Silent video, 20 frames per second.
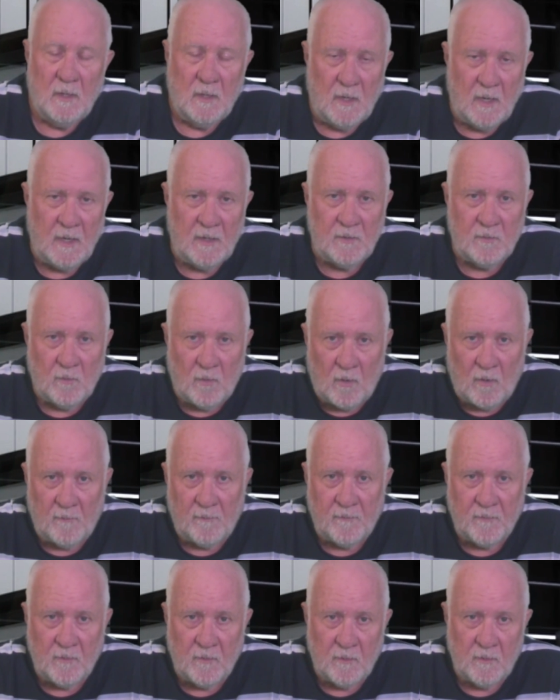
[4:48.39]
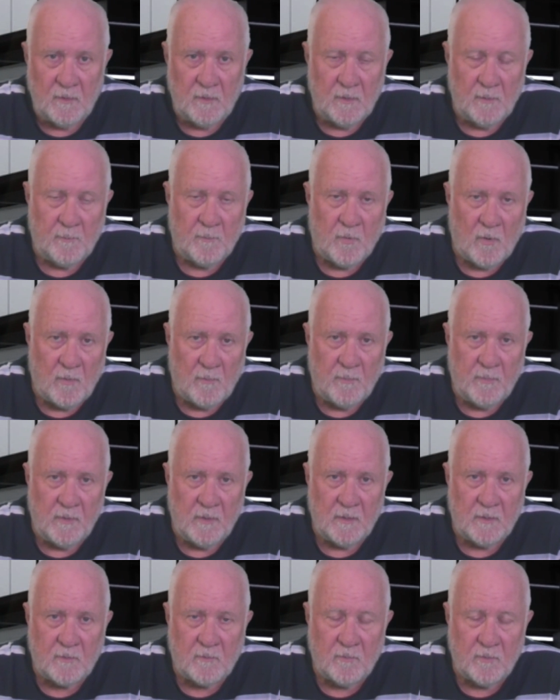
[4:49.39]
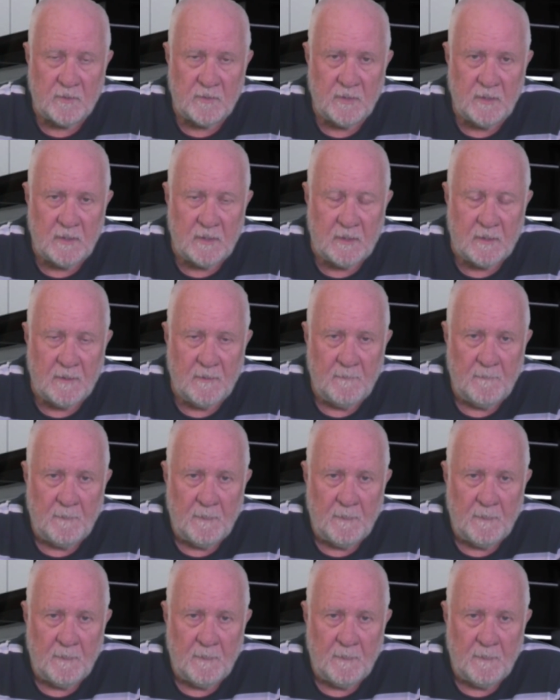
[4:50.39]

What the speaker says: and to offer an appropriate critique.